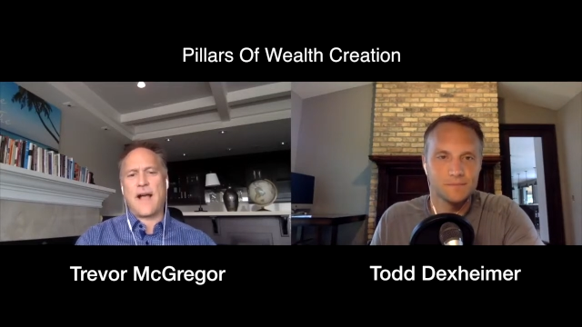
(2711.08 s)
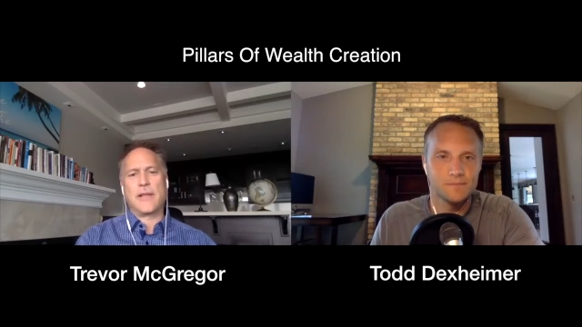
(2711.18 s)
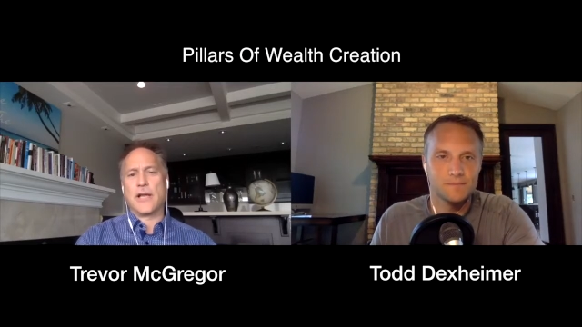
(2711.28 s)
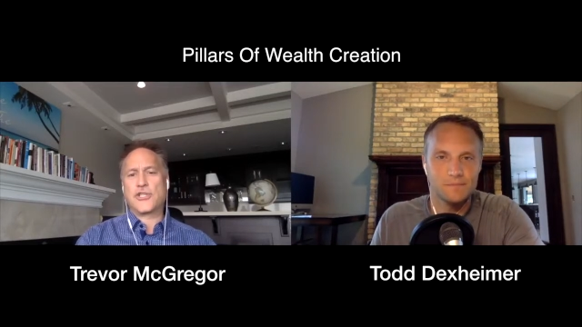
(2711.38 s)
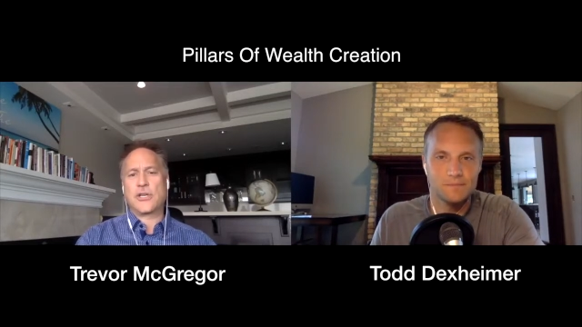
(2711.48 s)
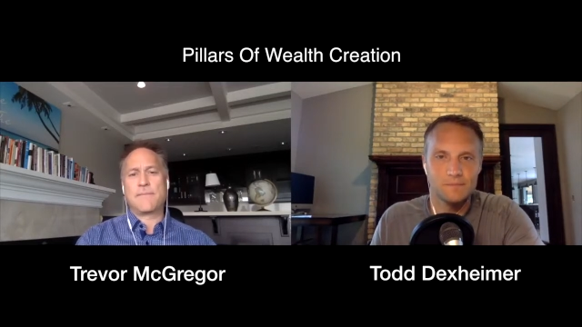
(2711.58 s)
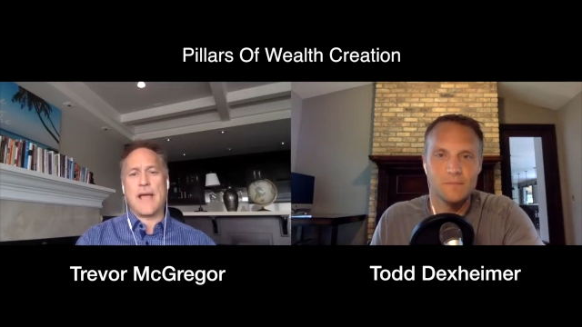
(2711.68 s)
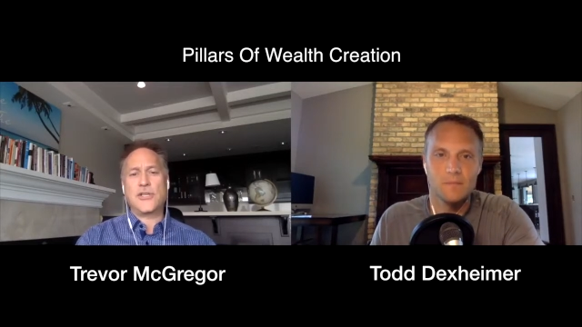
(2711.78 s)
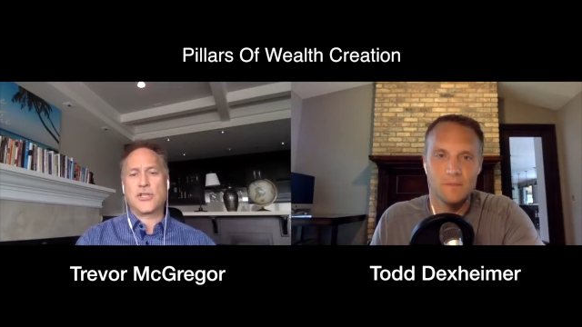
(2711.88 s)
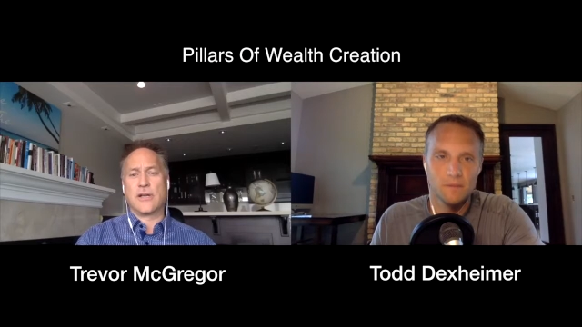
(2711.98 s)
Speaker 1: I should
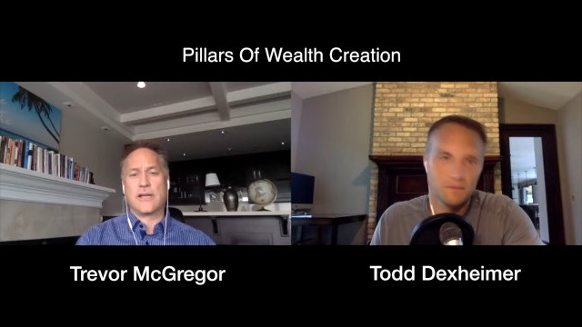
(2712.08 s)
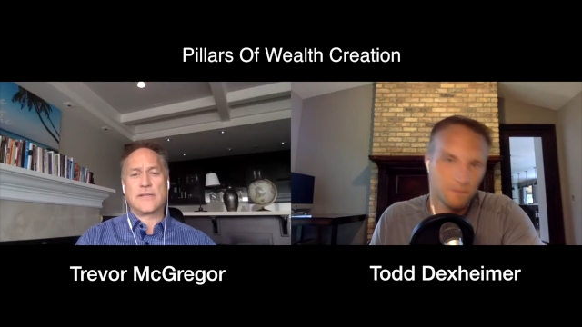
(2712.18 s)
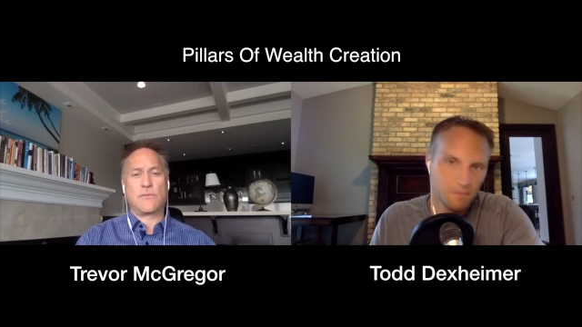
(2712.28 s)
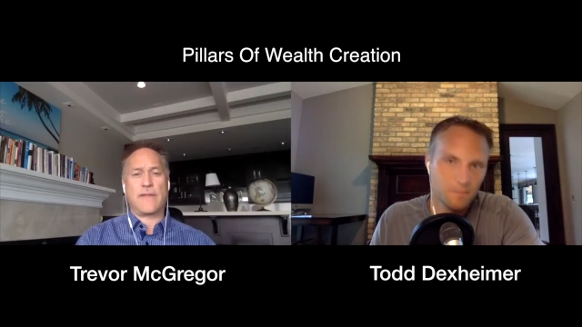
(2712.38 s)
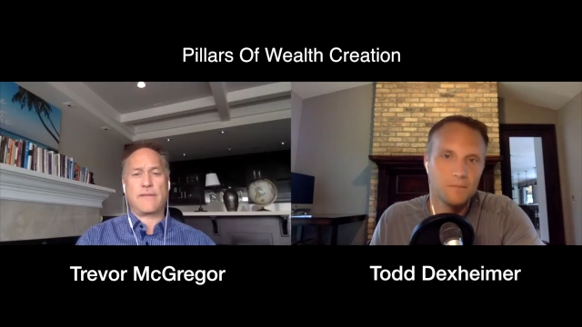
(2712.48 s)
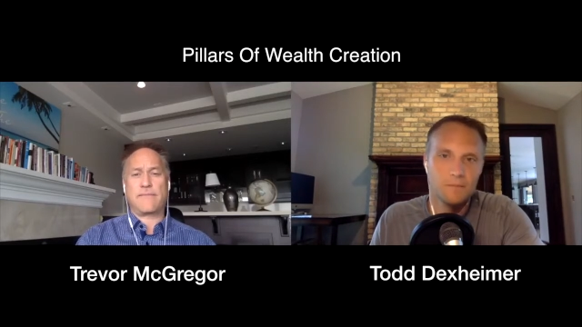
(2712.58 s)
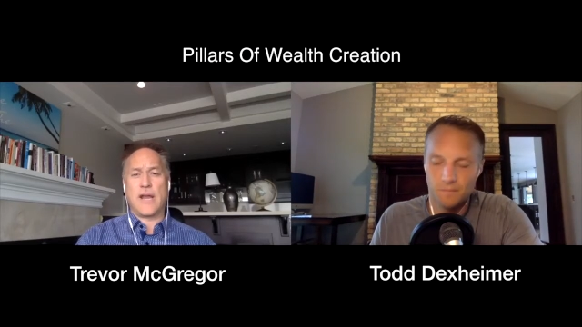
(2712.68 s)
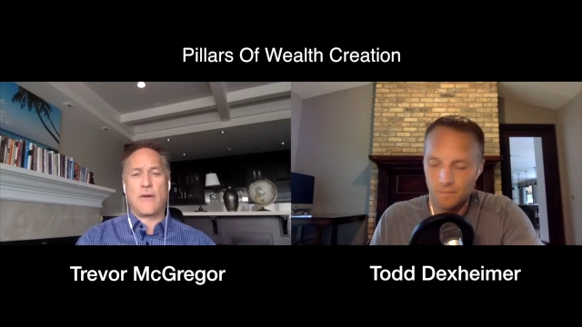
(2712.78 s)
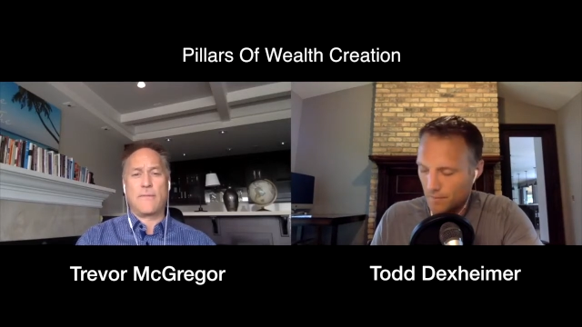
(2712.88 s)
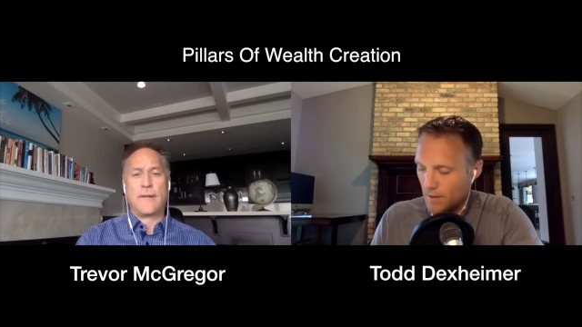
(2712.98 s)
mention it's with, you
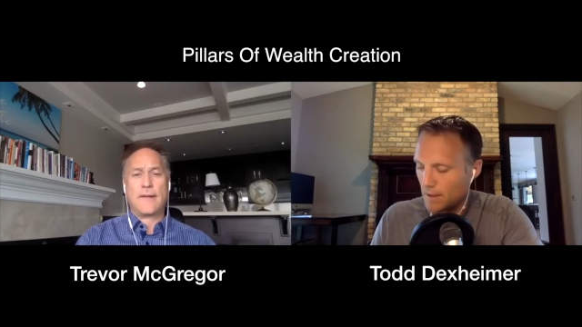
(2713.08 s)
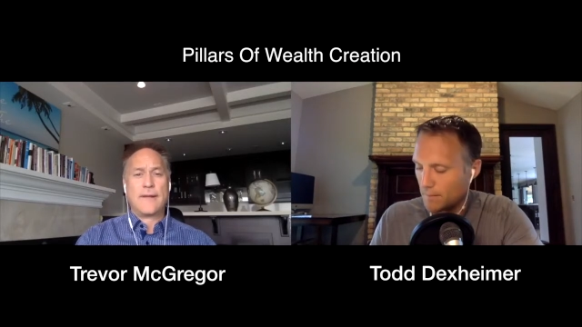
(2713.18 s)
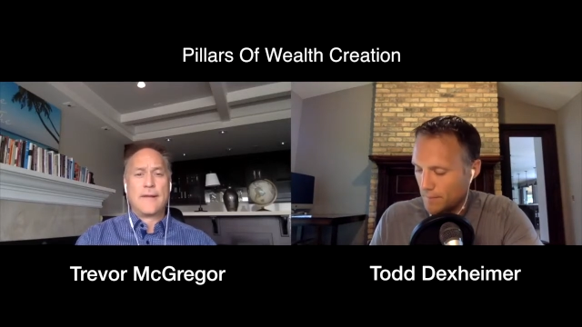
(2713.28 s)
know, yep.